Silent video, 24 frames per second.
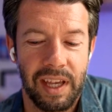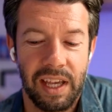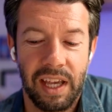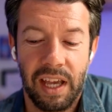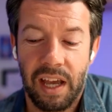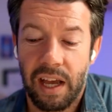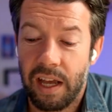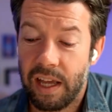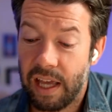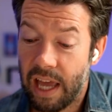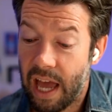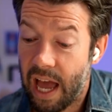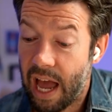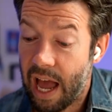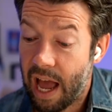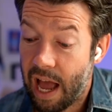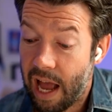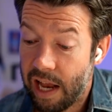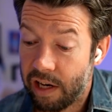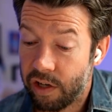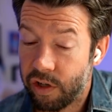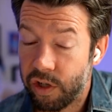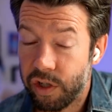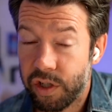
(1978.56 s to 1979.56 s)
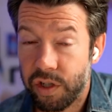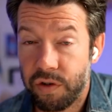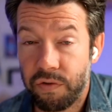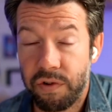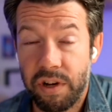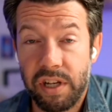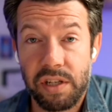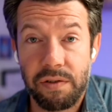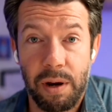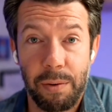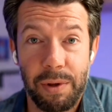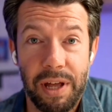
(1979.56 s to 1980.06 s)
Yeah, and just to
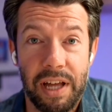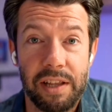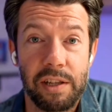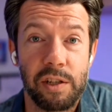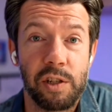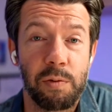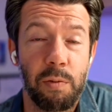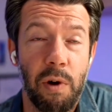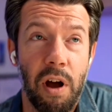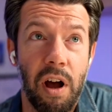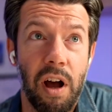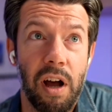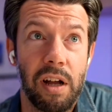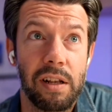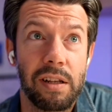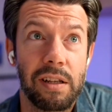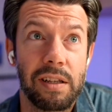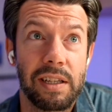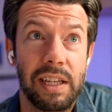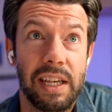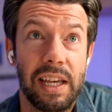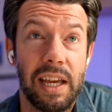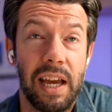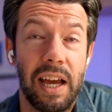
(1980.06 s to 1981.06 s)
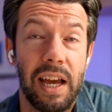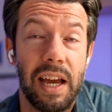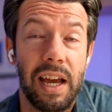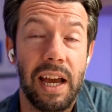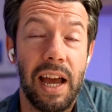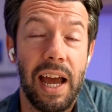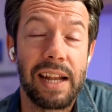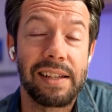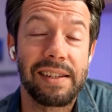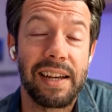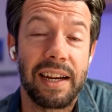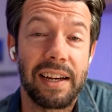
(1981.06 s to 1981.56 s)
reiterate with that, the
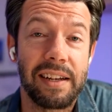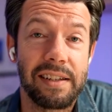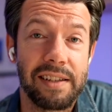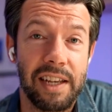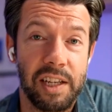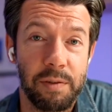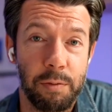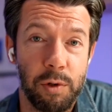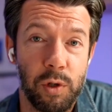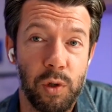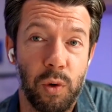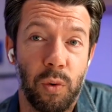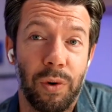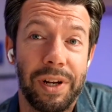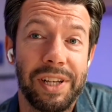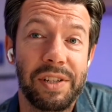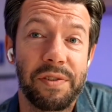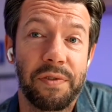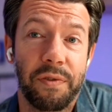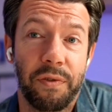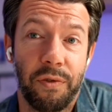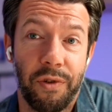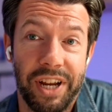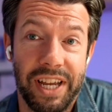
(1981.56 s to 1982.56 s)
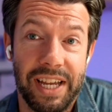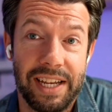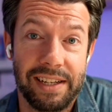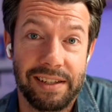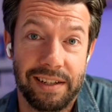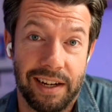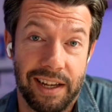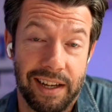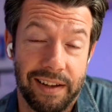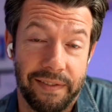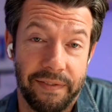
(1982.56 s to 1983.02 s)
EdTech Assessment Tool is free, isn't it?